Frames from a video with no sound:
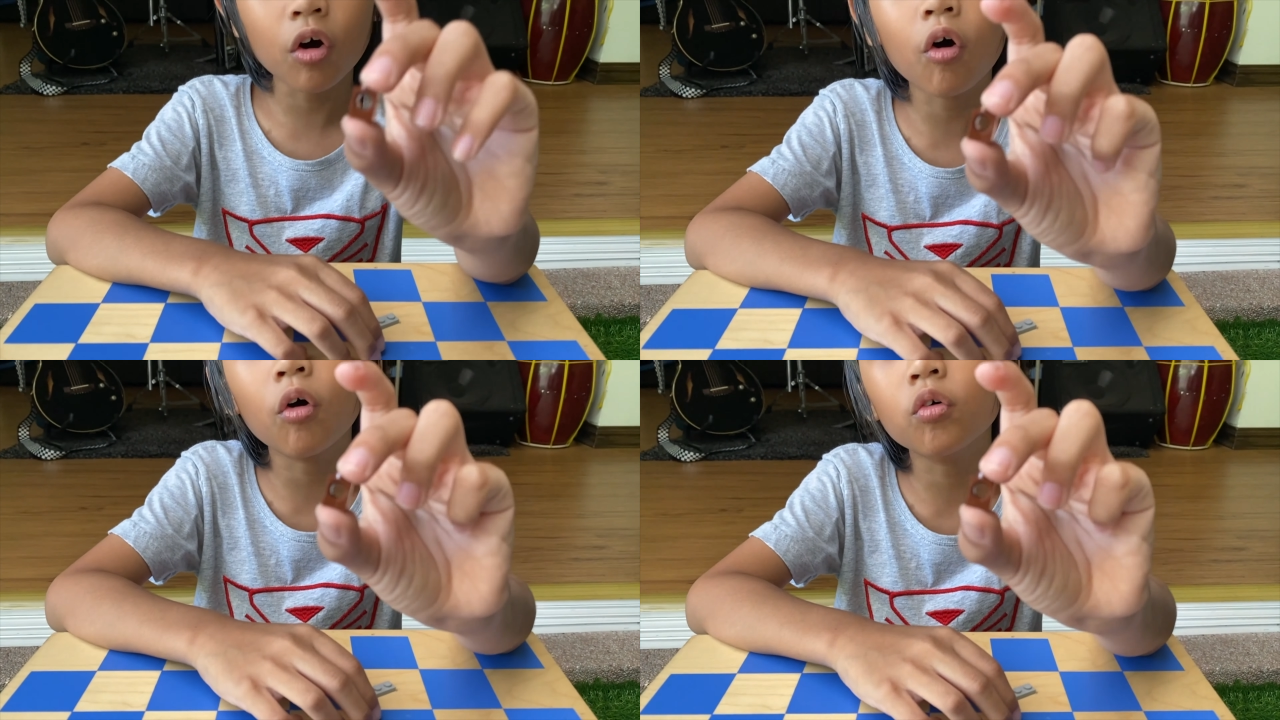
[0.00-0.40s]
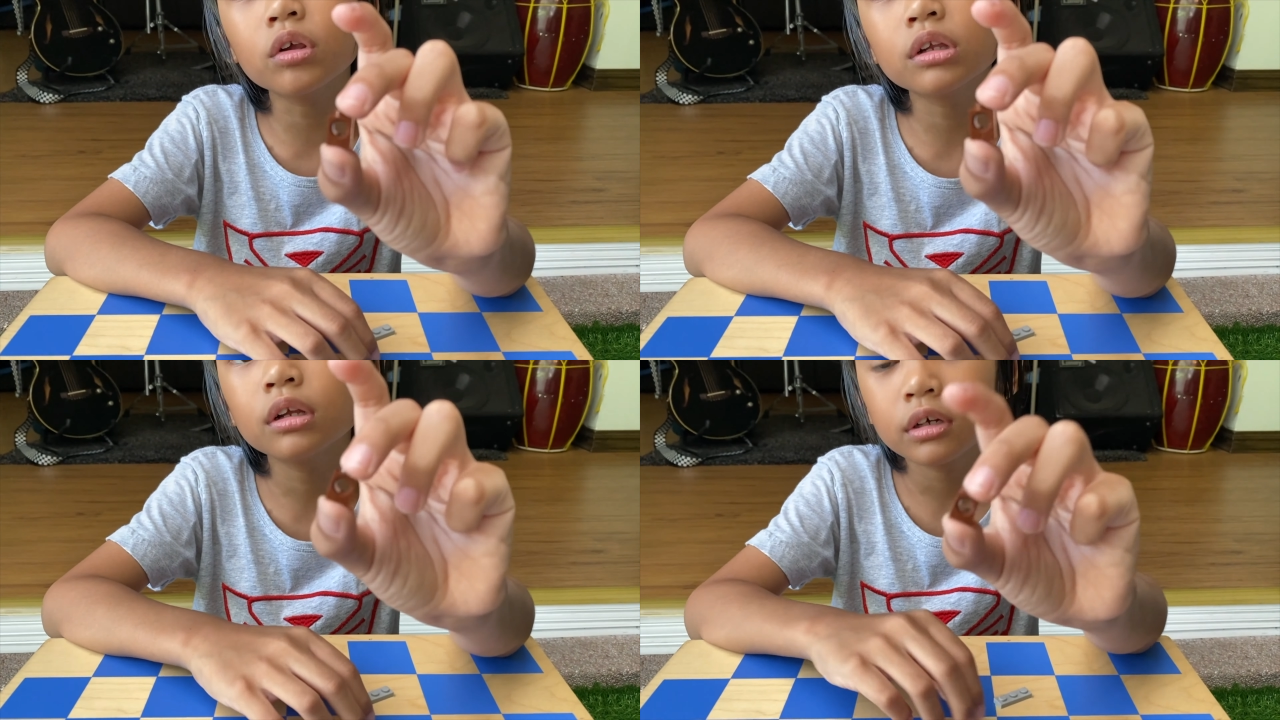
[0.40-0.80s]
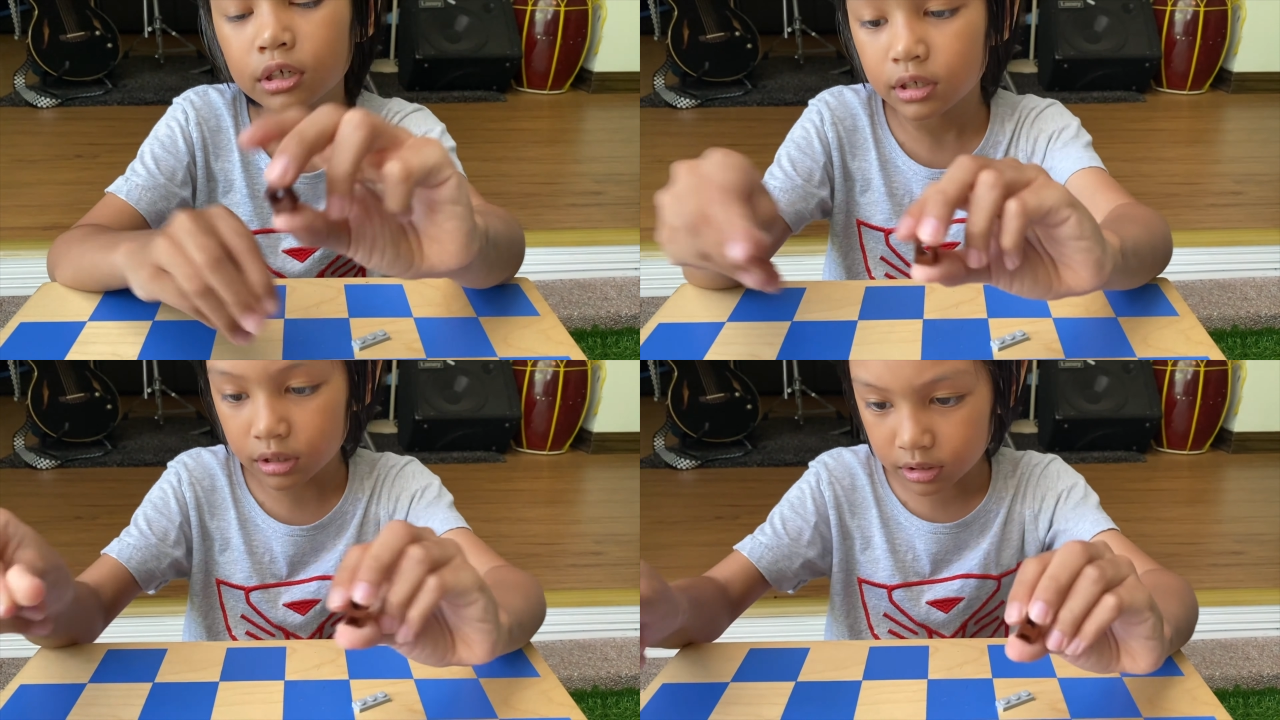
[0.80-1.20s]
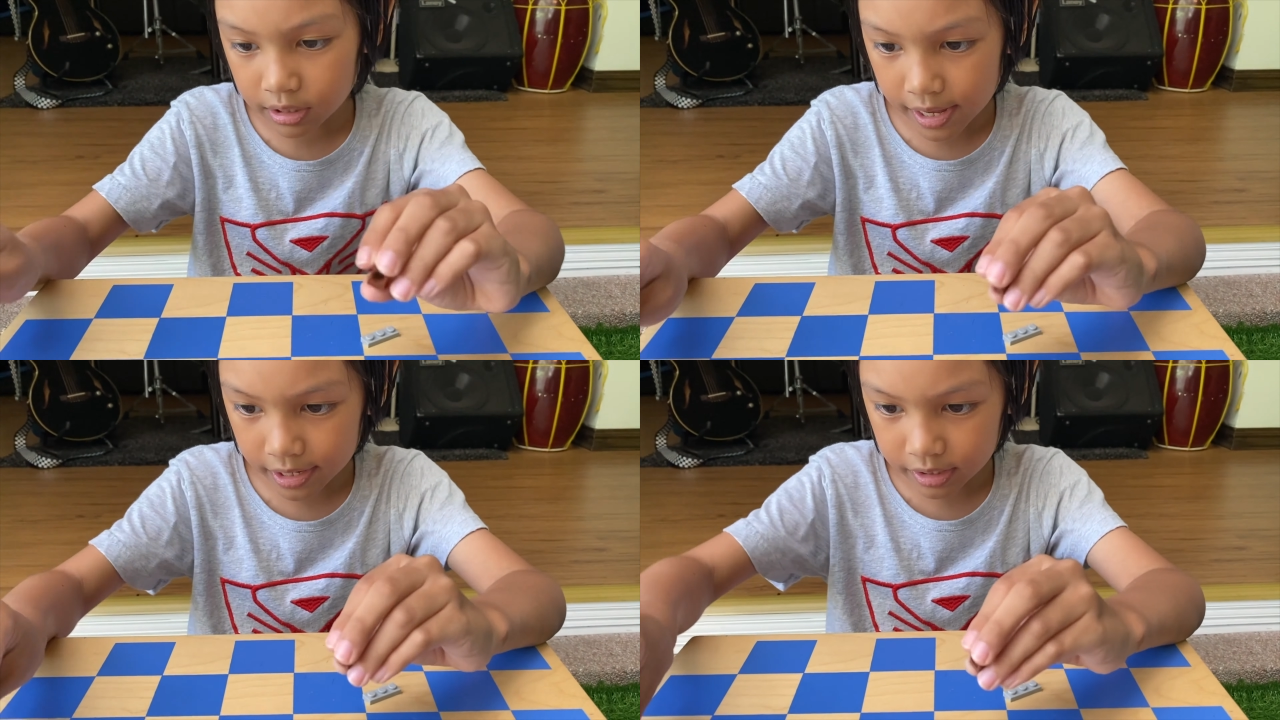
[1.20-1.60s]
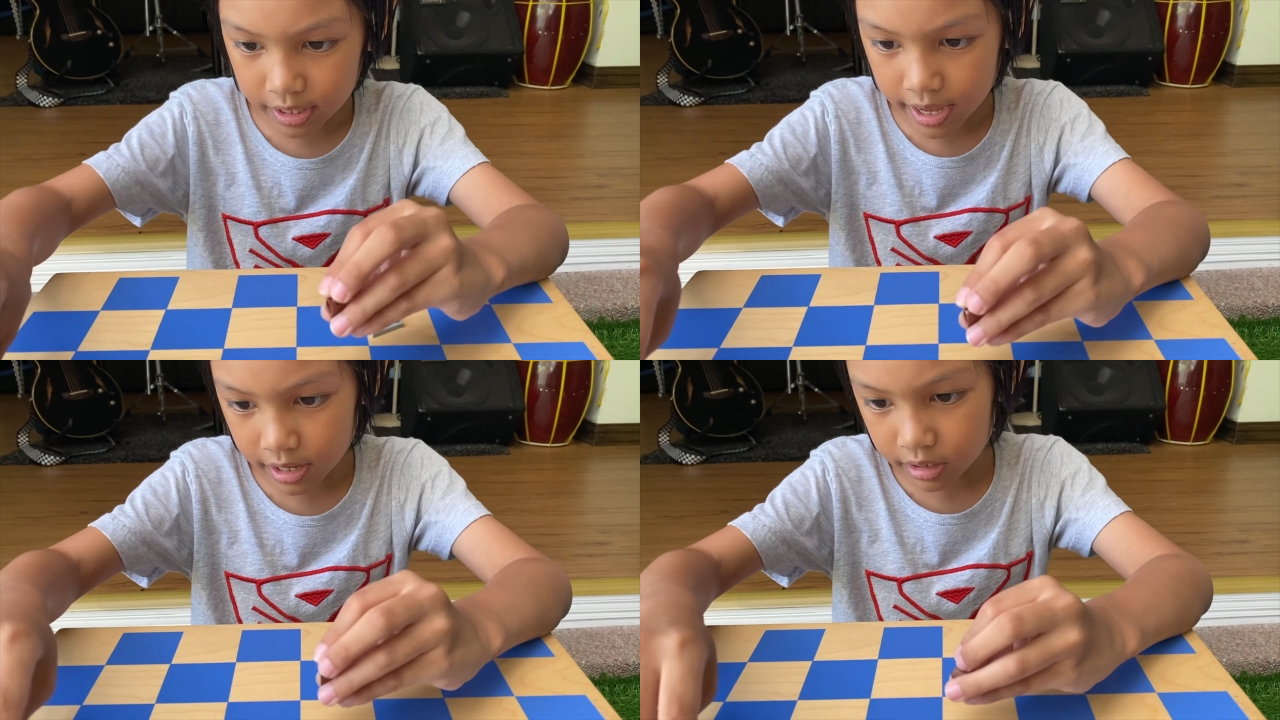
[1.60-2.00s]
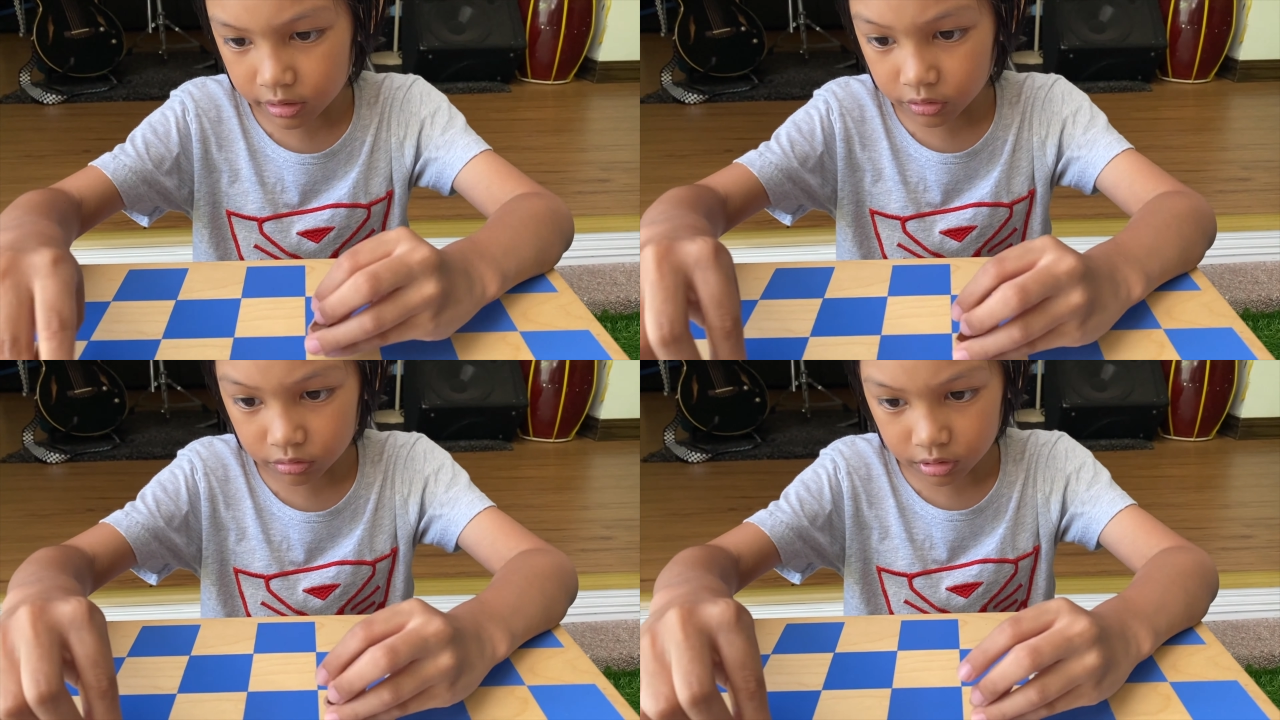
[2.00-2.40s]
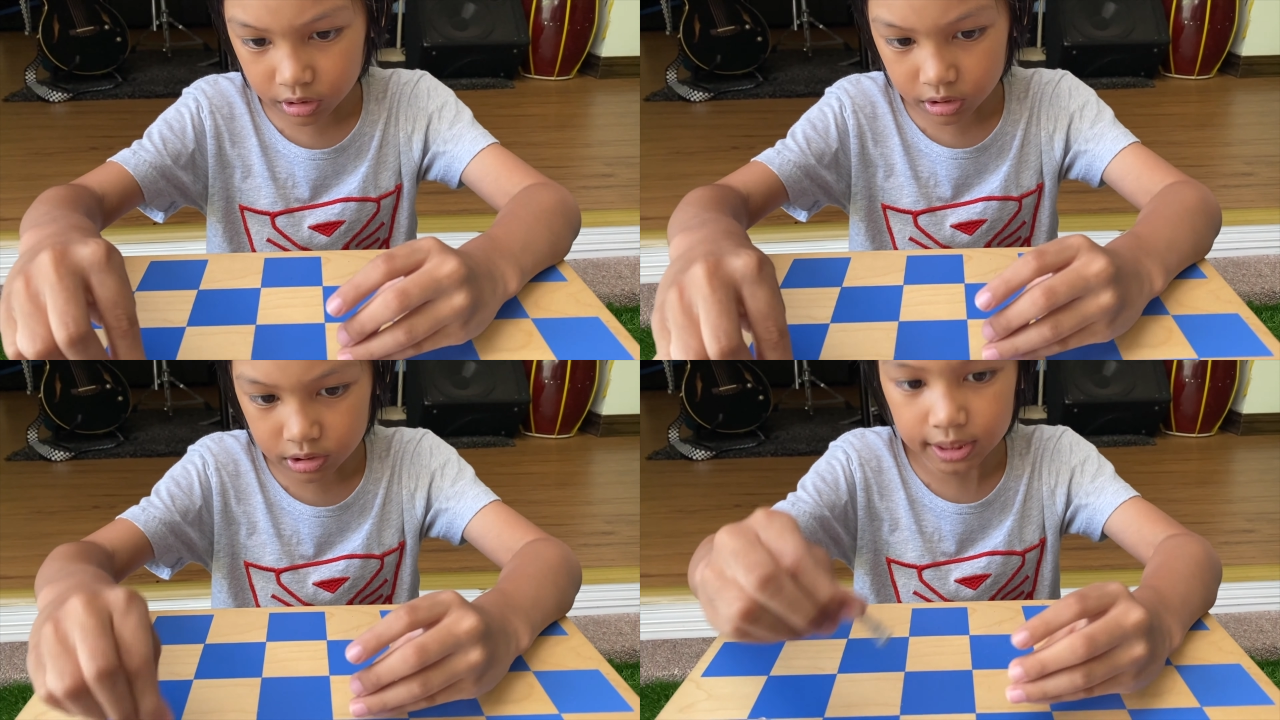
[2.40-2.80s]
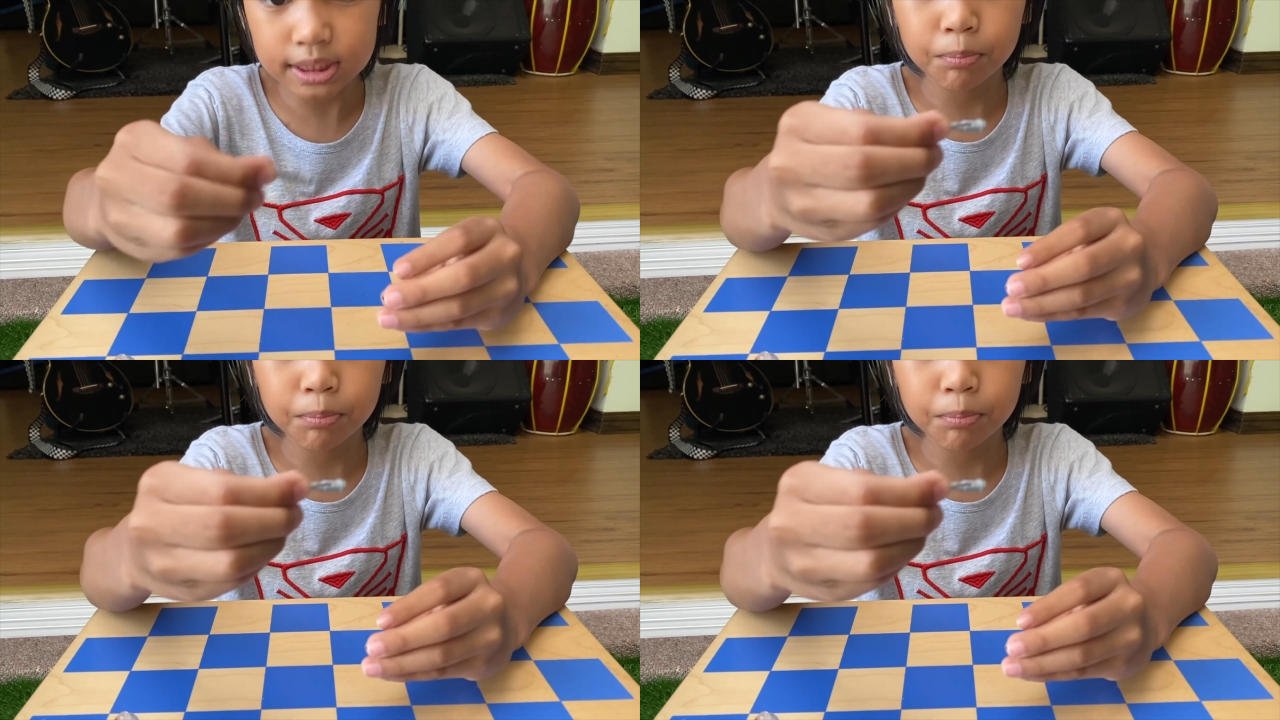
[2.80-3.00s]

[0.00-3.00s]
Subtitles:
hole. And then you need this